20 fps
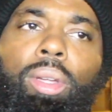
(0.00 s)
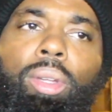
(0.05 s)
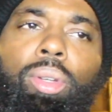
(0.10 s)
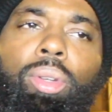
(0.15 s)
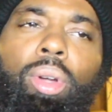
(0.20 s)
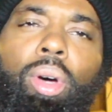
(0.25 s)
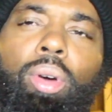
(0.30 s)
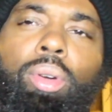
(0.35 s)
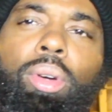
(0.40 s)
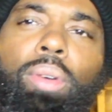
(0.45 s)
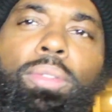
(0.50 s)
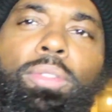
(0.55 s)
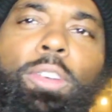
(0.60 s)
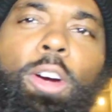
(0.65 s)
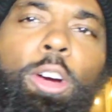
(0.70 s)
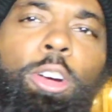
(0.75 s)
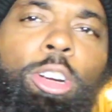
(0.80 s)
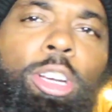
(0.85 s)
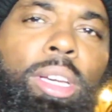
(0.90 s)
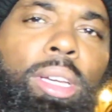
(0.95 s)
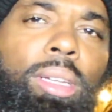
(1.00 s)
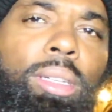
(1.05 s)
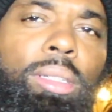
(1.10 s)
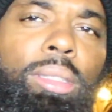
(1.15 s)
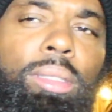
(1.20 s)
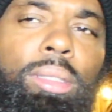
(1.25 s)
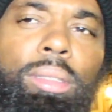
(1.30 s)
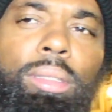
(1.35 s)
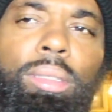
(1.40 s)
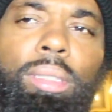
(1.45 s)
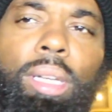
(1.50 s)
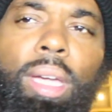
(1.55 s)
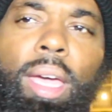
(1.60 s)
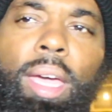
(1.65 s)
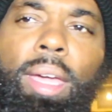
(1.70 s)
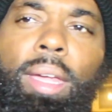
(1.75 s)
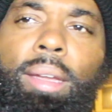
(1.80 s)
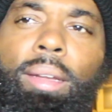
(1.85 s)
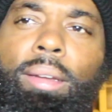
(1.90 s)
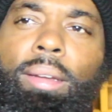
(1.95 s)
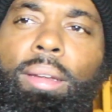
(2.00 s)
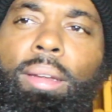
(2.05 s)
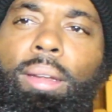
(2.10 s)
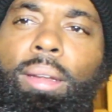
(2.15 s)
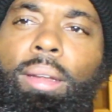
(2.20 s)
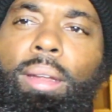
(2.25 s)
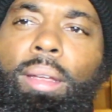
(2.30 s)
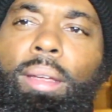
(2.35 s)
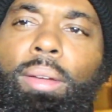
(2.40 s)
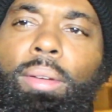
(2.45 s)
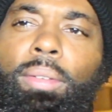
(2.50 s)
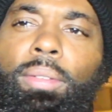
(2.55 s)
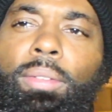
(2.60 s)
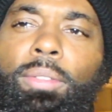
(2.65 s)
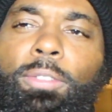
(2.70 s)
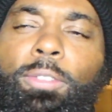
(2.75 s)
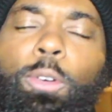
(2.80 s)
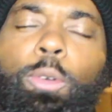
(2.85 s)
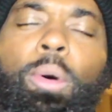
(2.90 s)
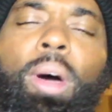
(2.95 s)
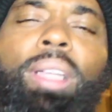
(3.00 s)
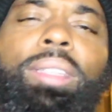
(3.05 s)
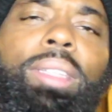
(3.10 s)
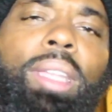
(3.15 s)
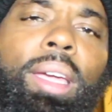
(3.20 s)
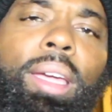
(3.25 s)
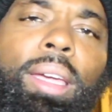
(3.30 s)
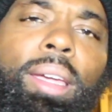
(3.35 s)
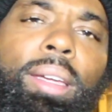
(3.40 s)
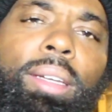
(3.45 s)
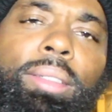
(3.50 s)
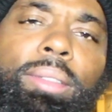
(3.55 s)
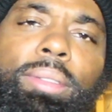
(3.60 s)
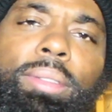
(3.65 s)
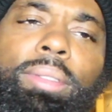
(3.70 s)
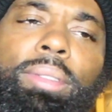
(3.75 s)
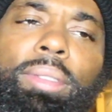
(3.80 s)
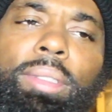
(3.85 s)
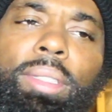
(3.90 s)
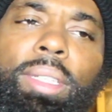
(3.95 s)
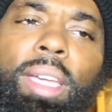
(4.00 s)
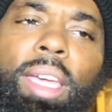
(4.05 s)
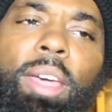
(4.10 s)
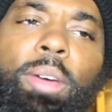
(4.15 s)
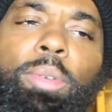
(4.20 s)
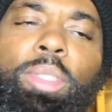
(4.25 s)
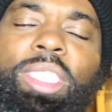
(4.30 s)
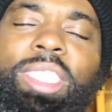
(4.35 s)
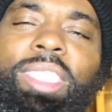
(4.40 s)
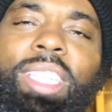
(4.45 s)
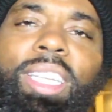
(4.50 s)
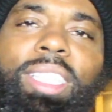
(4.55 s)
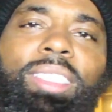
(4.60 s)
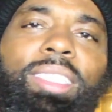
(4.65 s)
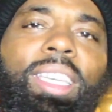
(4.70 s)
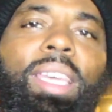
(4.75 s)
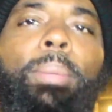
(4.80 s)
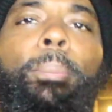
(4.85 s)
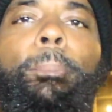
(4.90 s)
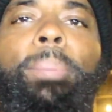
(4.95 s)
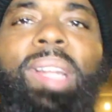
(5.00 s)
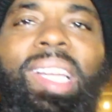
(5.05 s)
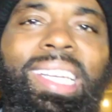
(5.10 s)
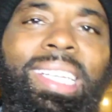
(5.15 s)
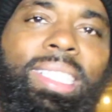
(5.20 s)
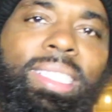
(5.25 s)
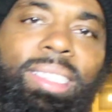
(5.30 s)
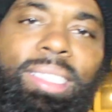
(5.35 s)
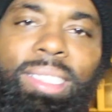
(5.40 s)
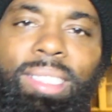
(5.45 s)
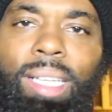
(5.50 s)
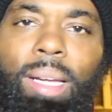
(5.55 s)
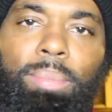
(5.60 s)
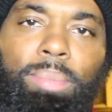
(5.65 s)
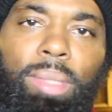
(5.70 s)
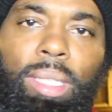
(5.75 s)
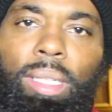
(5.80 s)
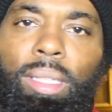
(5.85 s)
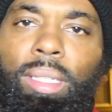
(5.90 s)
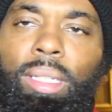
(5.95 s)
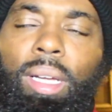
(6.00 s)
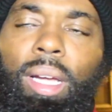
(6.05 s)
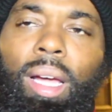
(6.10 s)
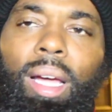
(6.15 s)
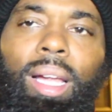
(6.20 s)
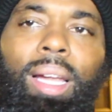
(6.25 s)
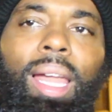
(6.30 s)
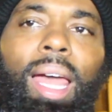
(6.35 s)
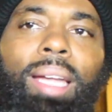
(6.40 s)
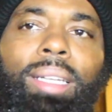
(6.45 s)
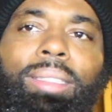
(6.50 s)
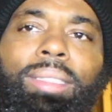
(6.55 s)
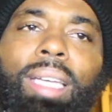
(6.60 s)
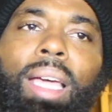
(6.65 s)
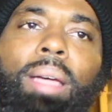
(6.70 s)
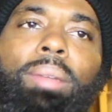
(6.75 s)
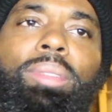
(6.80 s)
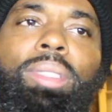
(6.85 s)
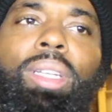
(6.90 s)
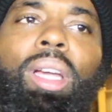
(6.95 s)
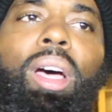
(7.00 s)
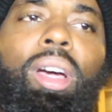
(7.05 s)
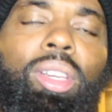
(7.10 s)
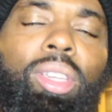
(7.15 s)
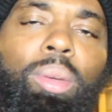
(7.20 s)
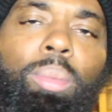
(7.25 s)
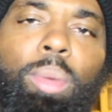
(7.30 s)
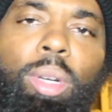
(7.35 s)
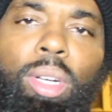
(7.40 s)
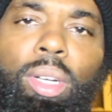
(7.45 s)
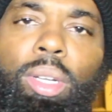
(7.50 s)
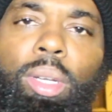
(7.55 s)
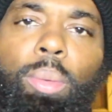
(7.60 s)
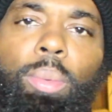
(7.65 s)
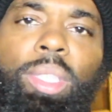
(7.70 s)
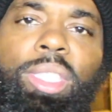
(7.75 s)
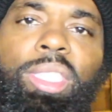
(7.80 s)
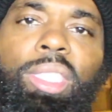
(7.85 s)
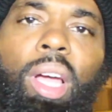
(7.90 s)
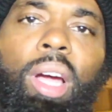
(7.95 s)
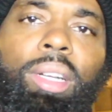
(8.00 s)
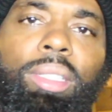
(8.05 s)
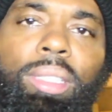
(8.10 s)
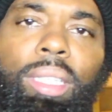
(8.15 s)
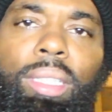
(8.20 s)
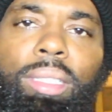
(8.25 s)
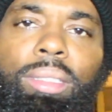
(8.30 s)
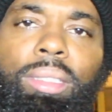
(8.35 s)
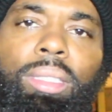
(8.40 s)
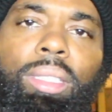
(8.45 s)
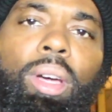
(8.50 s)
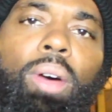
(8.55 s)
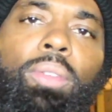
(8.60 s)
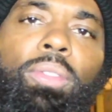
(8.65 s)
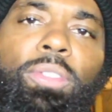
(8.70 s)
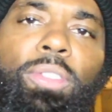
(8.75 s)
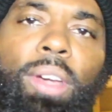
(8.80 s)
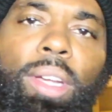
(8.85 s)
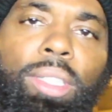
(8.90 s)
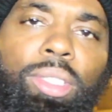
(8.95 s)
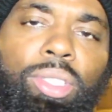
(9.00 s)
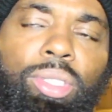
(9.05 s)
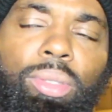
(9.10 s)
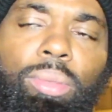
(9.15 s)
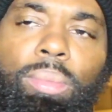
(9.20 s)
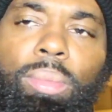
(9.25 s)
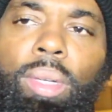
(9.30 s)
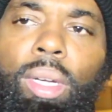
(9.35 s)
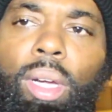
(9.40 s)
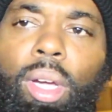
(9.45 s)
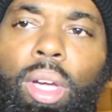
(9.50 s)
you know, the verdict, and for one thing, it was just completing something. A lot of times in our community, we start things and don't finish them.